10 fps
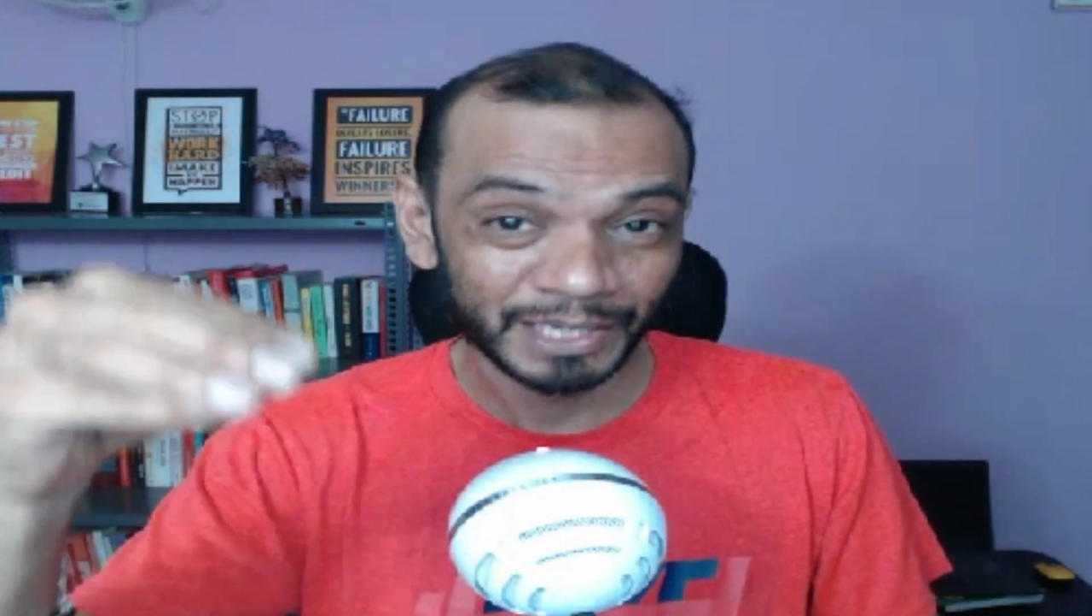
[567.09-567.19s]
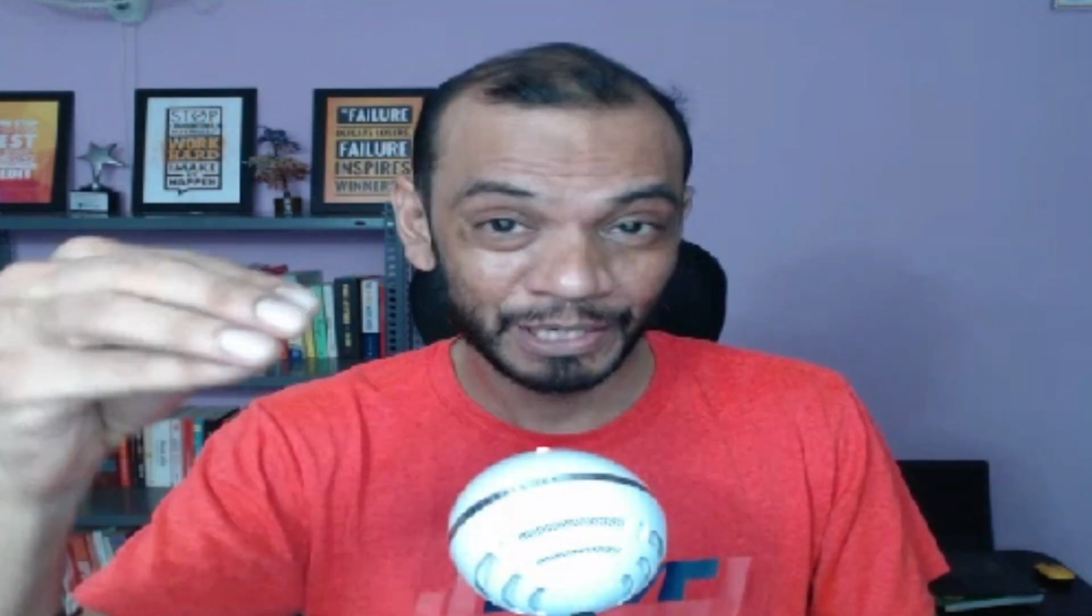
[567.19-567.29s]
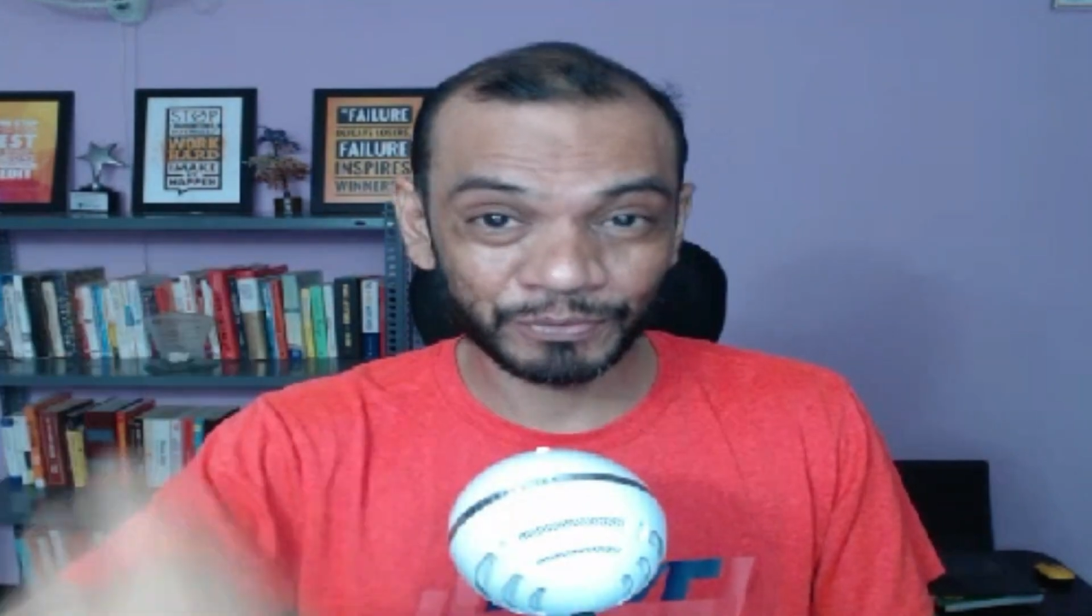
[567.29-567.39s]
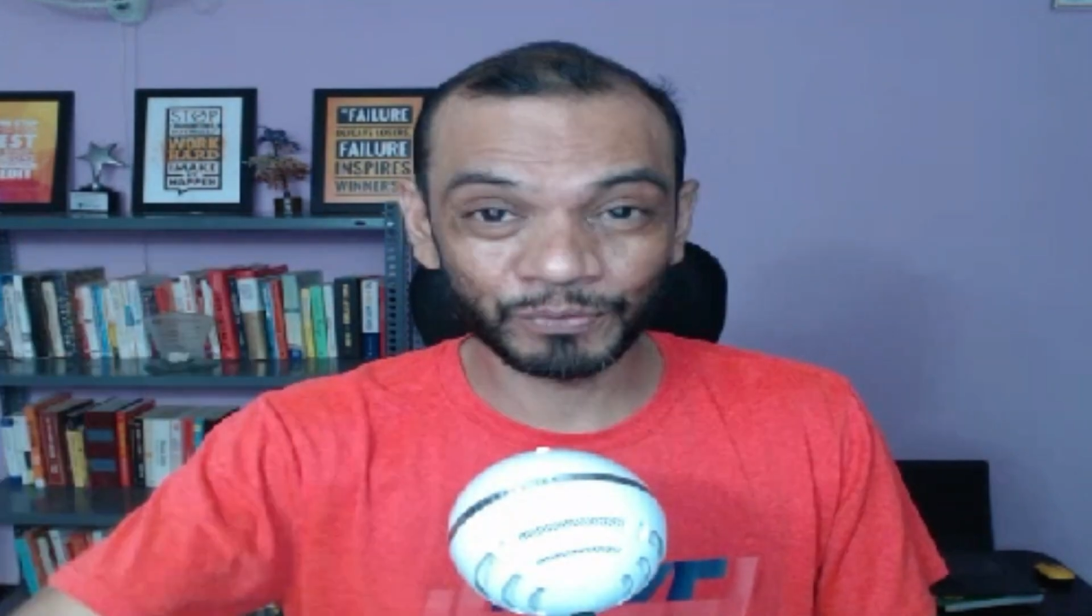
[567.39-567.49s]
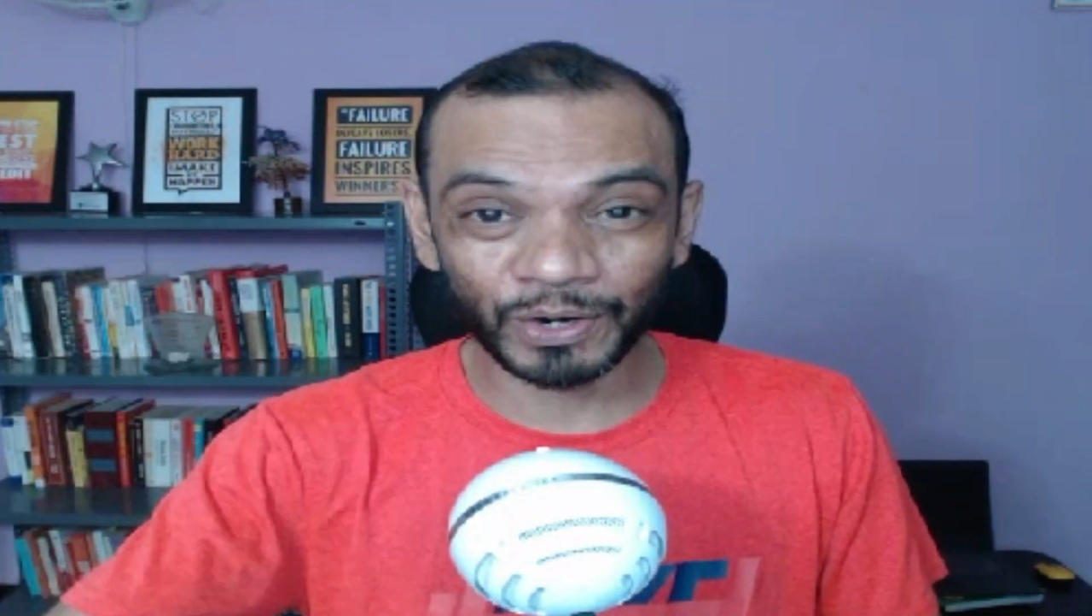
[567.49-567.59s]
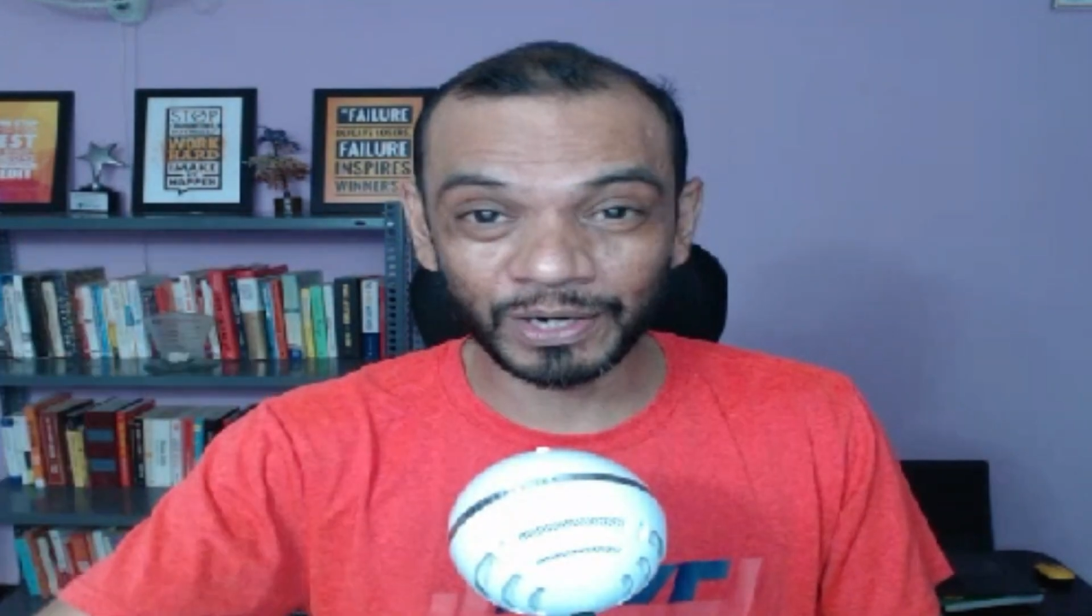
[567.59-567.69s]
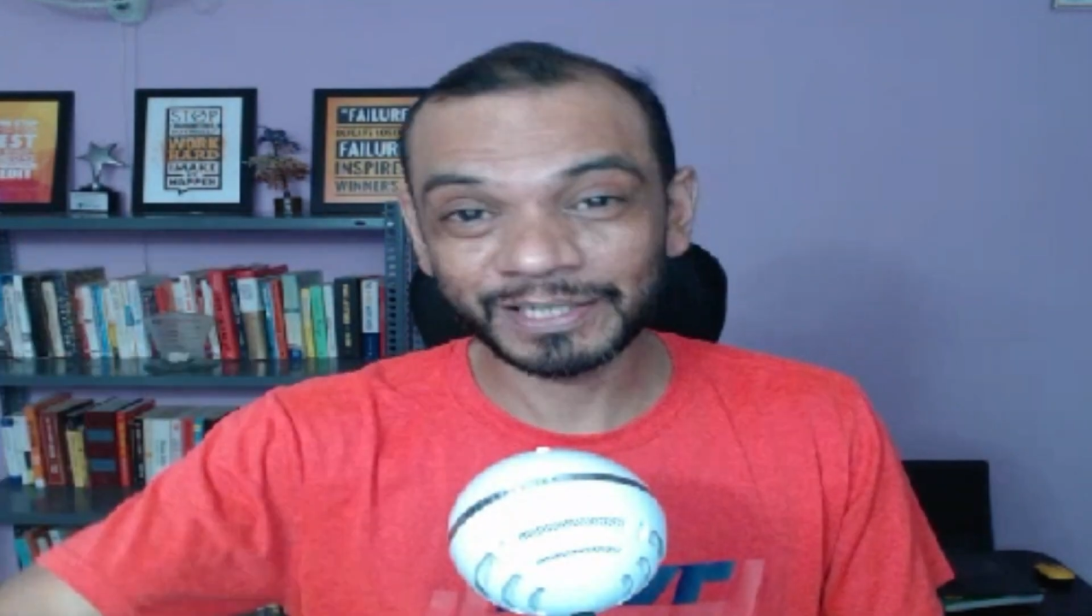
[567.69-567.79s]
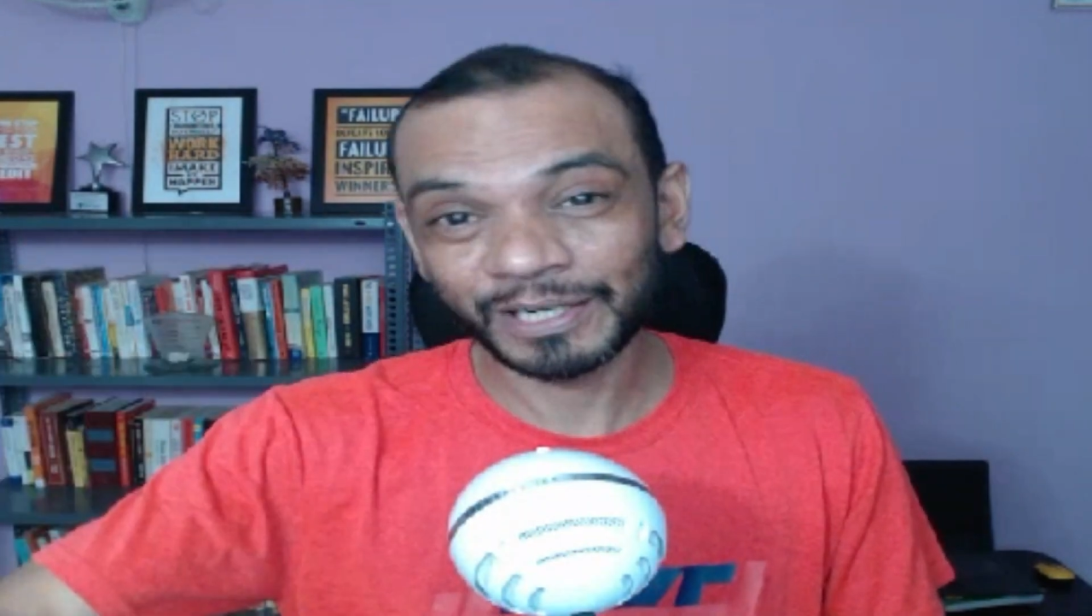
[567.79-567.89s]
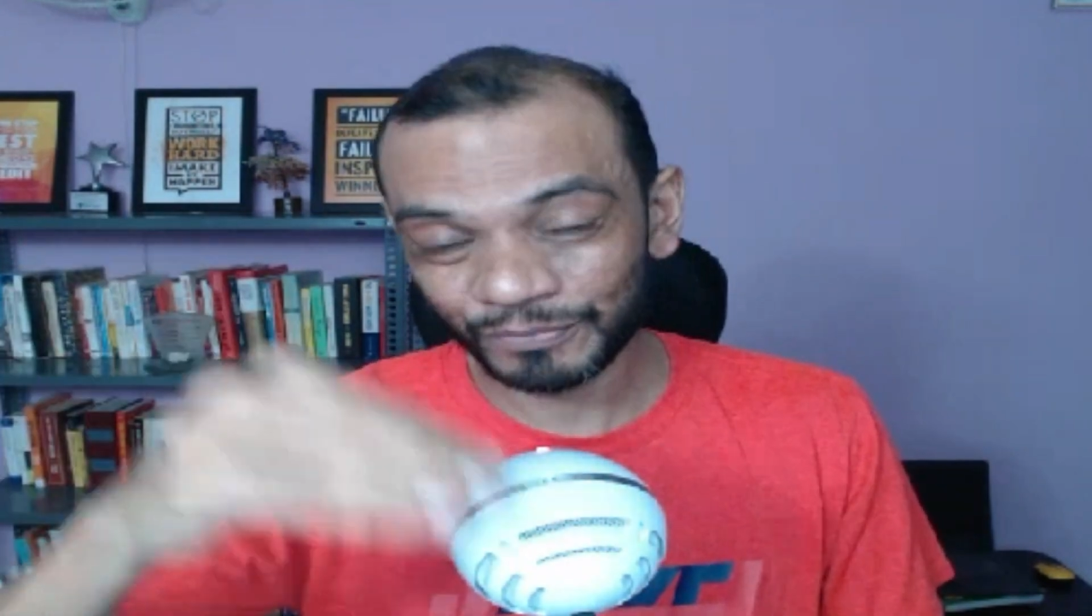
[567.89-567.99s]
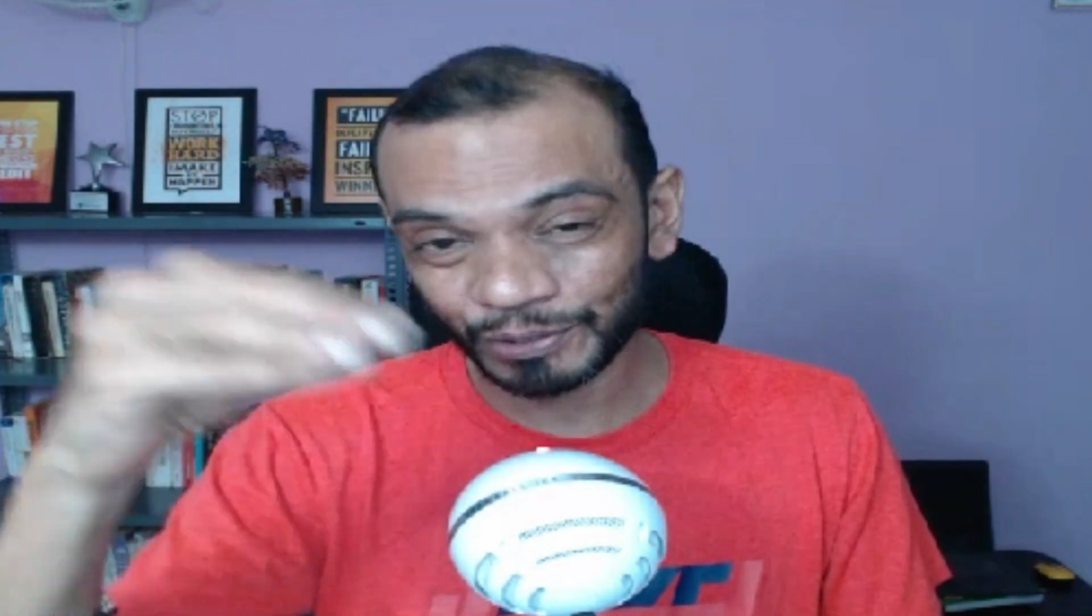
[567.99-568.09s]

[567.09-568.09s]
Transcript: If you work